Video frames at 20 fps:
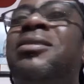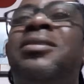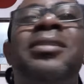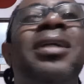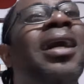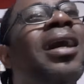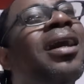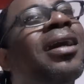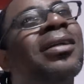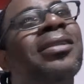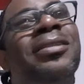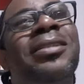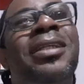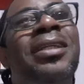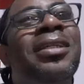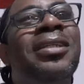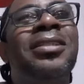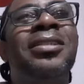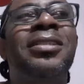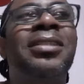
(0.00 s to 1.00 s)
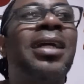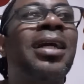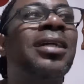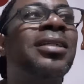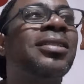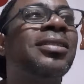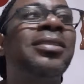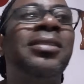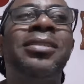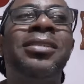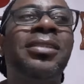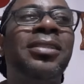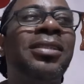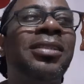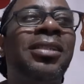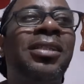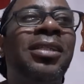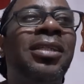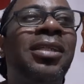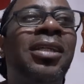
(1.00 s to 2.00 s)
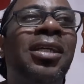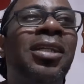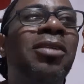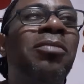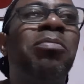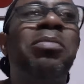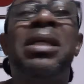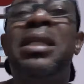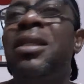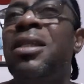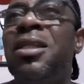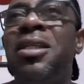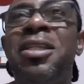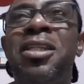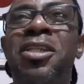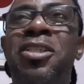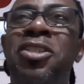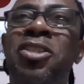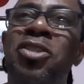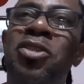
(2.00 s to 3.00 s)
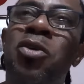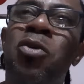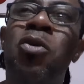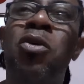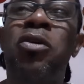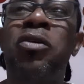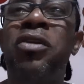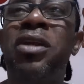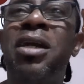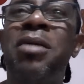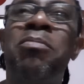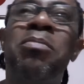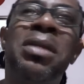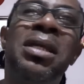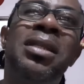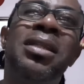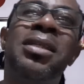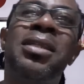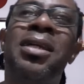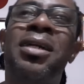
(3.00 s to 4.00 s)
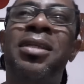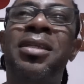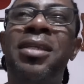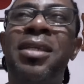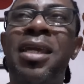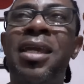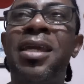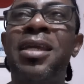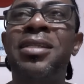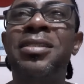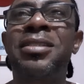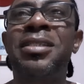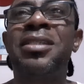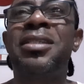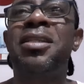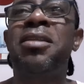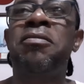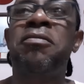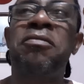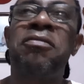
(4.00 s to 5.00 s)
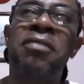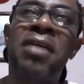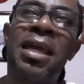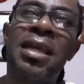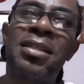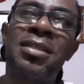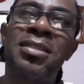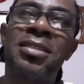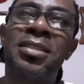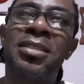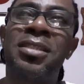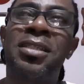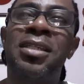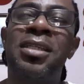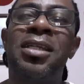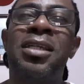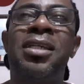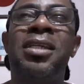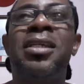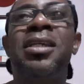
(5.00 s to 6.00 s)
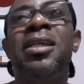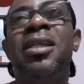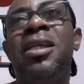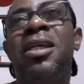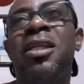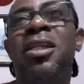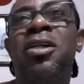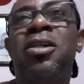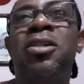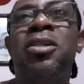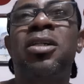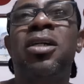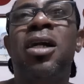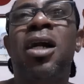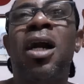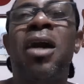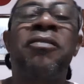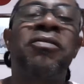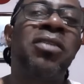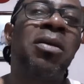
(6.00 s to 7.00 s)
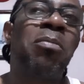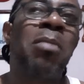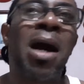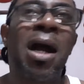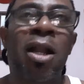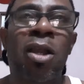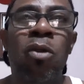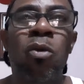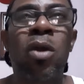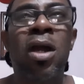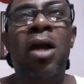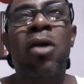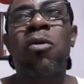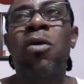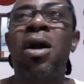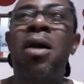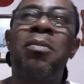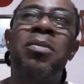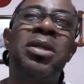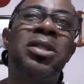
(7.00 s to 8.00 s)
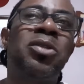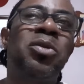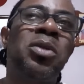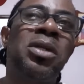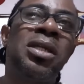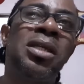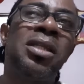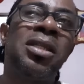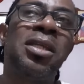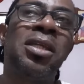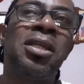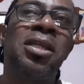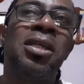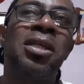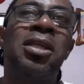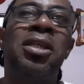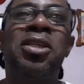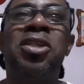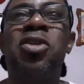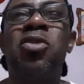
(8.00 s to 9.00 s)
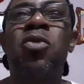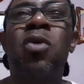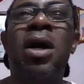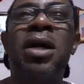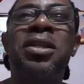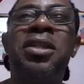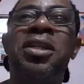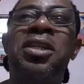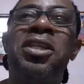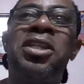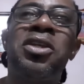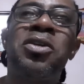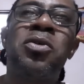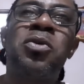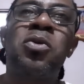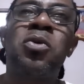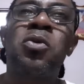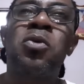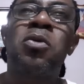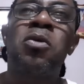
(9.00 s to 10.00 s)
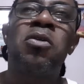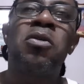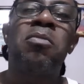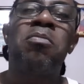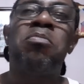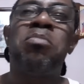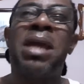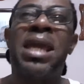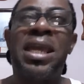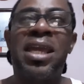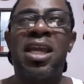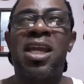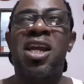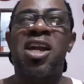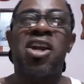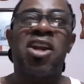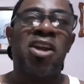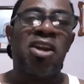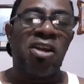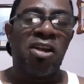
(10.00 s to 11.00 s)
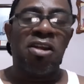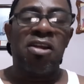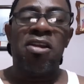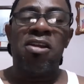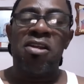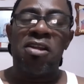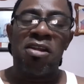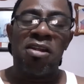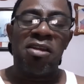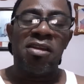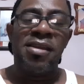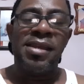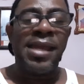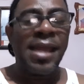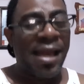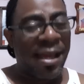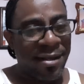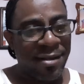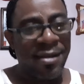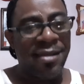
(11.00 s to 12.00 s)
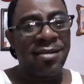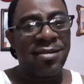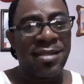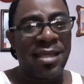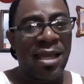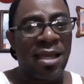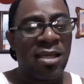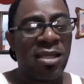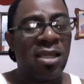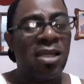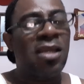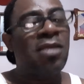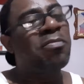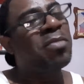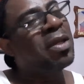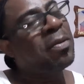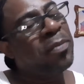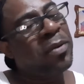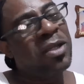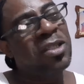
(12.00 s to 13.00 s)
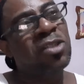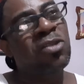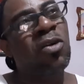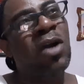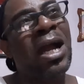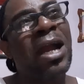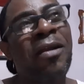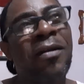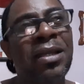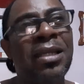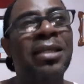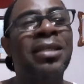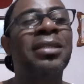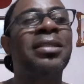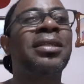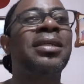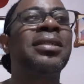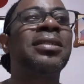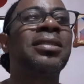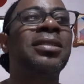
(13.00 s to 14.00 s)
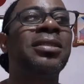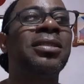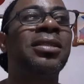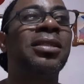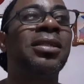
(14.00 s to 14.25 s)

talk things and, you know, building a story and building a case in defense. You know, after the battle we are going between you and the new baker. You understand? People, so ironic it is.